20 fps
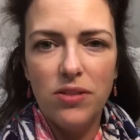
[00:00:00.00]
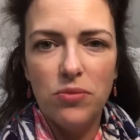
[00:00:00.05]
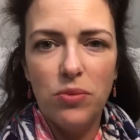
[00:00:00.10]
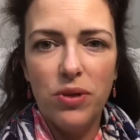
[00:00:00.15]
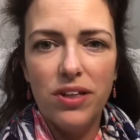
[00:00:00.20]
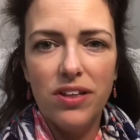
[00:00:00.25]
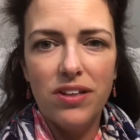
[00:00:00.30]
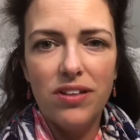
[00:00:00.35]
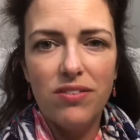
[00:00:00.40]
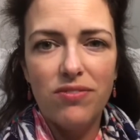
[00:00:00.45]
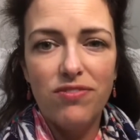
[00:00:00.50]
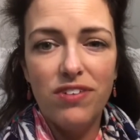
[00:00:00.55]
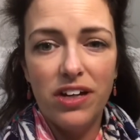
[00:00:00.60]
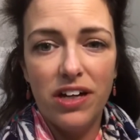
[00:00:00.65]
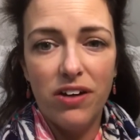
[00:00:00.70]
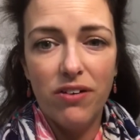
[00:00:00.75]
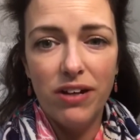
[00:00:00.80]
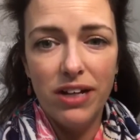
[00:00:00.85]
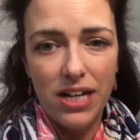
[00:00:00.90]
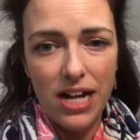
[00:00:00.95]
with
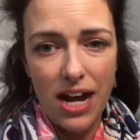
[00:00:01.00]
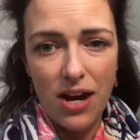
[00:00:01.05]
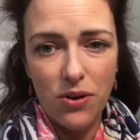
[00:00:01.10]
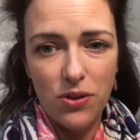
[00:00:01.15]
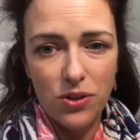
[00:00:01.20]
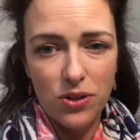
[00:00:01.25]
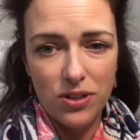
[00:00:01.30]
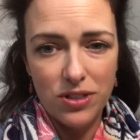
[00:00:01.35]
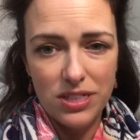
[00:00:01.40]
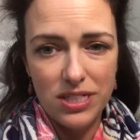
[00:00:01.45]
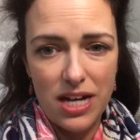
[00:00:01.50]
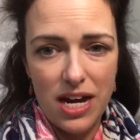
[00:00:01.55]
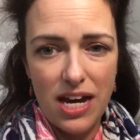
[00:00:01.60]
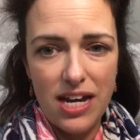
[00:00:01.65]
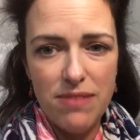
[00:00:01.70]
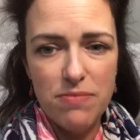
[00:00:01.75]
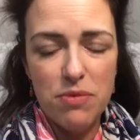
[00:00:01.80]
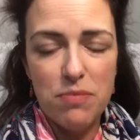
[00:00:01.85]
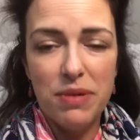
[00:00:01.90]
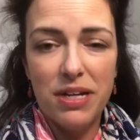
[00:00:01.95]
figuring out her
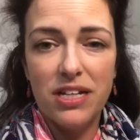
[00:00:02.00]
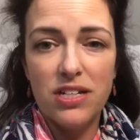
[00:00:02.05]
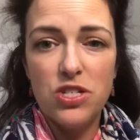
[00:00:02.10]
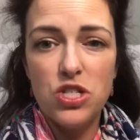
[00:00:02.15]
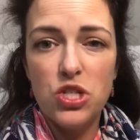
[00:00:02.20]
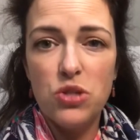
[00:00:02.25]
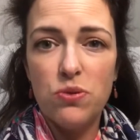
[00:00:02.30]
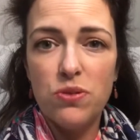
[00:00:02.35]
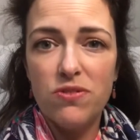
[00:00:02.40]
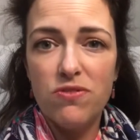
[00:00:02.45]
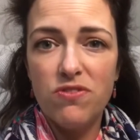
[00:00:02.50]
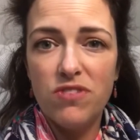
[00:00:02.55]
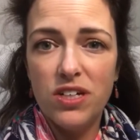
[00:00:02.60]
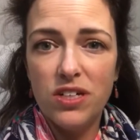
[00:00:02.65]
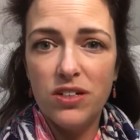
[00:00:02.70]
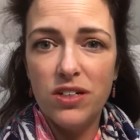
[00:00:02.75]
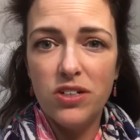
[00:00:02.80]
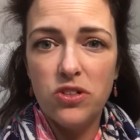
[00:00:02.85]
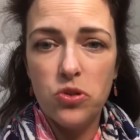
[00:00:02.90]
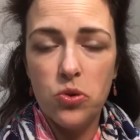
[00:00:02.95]
type because she was
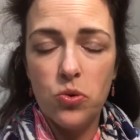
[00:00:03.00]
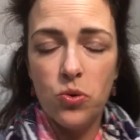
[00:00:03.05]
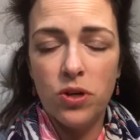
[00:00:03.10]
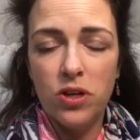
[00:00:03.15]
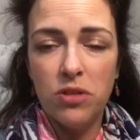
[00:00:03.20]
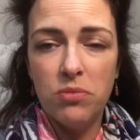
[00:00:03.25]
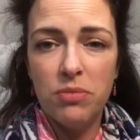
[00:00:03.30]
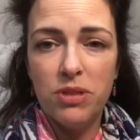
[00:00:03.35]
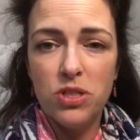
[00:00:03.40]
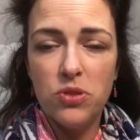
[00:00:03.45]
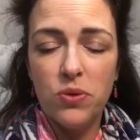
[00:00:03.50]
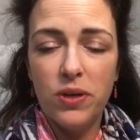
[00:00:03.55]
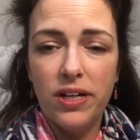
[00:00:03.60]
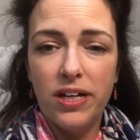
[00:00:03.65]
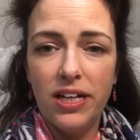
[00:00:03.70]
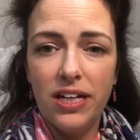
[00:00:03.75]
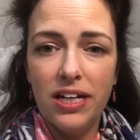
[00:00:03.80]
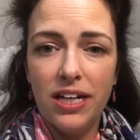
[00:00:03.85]
very torn between